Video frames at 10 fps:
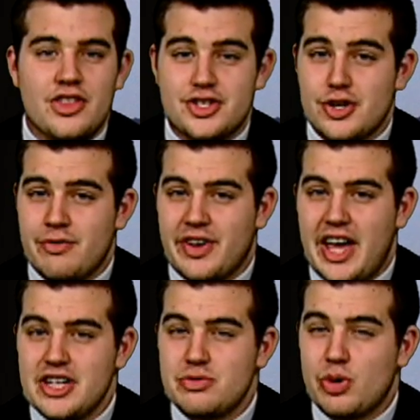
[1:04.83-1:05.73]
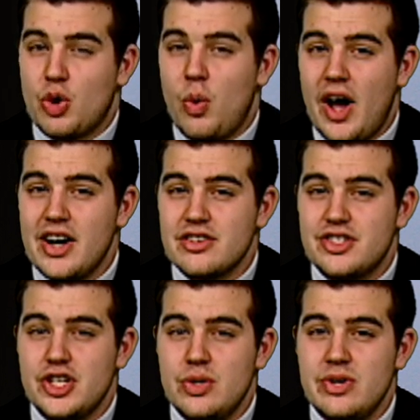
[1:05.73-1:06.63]
The certification requires the
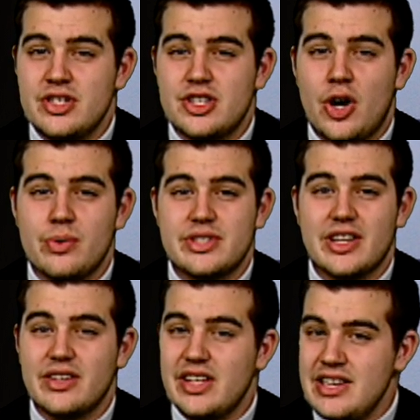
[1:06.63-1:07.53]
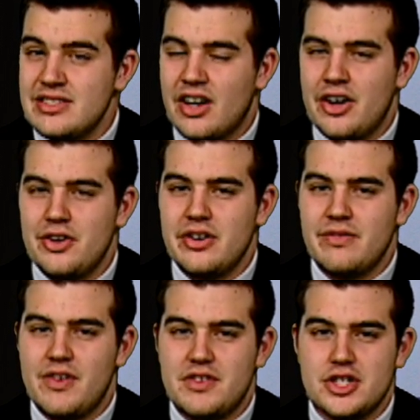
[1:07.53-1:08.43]
Union to host at least
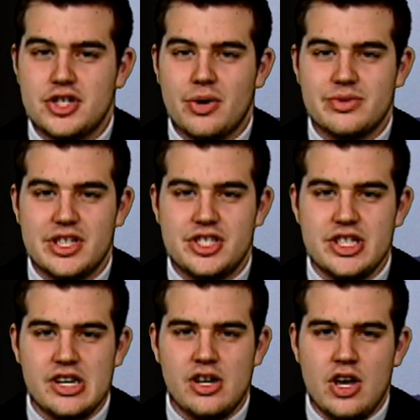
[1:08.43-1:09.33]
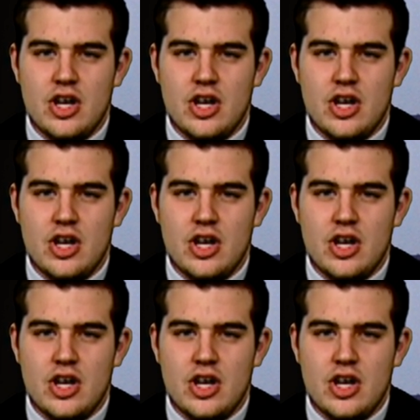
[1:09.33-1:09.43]
150 shows each year,